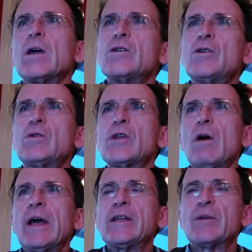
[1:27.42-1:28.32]
Two
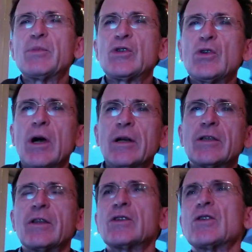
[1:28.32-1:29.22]
sides
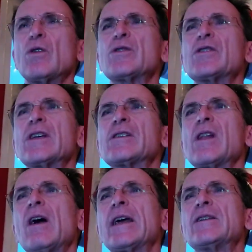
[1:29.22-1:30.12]
obstruct the solstice
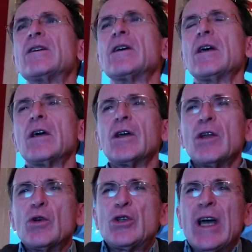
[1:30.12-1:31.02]
light,
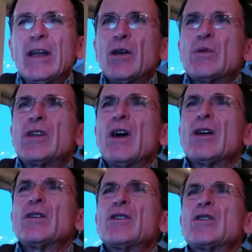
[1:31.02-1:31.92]
no shadows
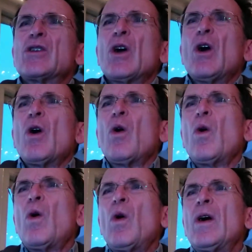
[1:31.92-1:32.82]
dance,
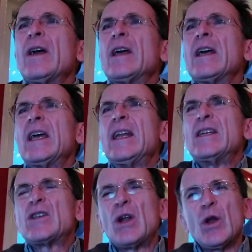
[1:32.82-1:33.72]
or, in
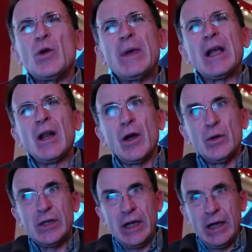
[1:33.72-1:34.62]
its gloomy
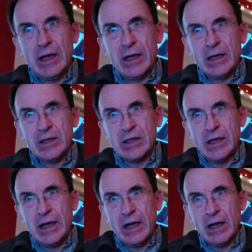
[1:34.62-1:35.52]
closing,
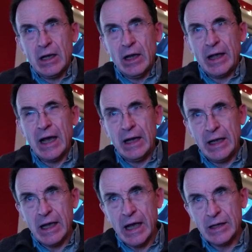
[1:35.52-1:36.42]
slink like alley
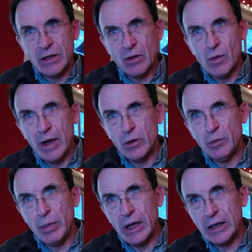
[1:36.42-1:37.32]
cat
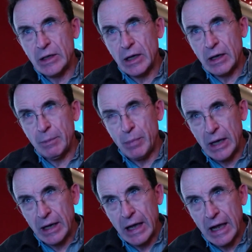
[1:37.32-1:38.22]
round
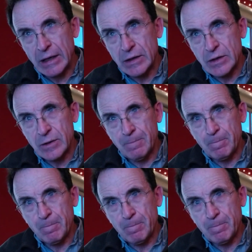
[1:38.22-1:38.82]
beer cans.